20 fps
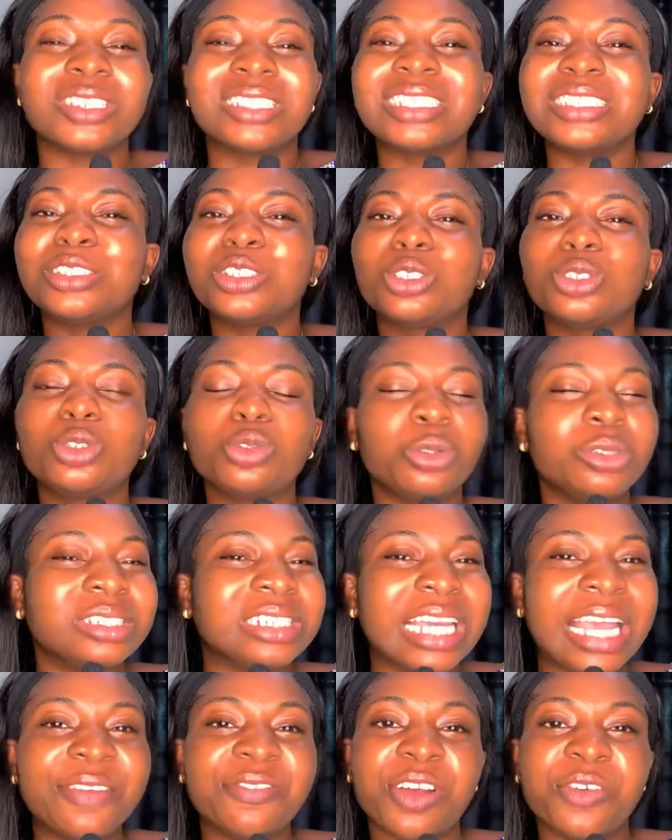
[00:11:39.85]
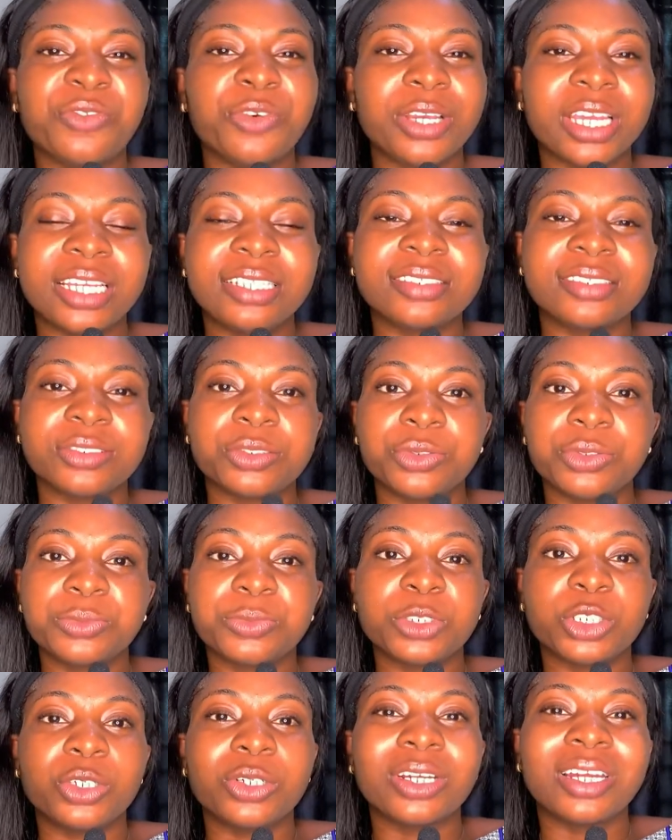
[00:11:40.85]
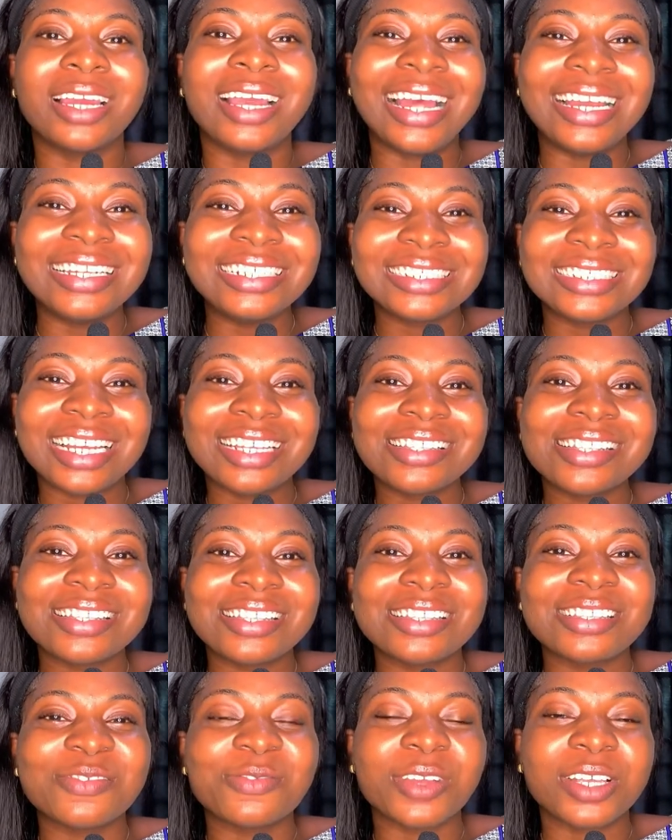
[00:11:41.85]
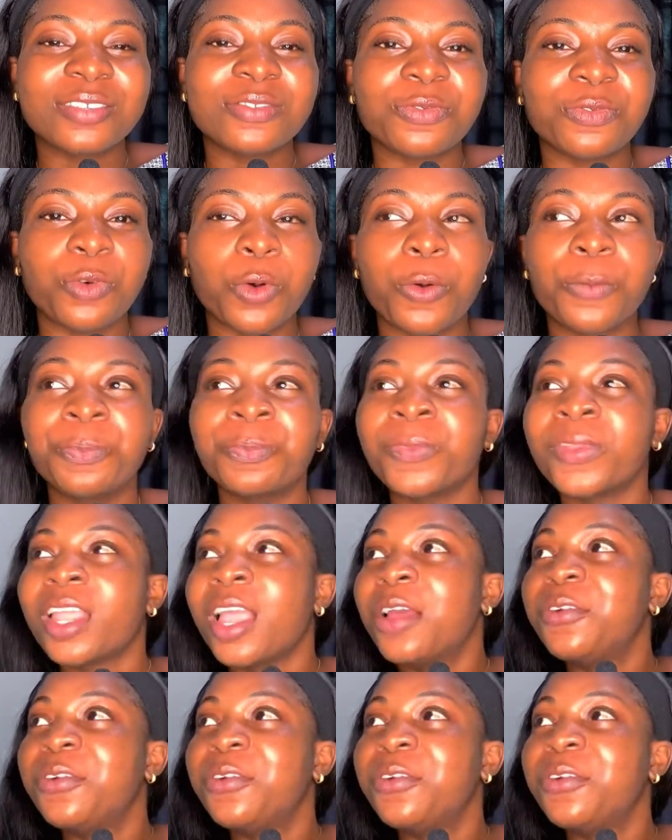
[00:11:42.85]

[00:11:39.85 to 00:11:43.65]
See, don't ever forget the scripture. Galatians 6 verse 4.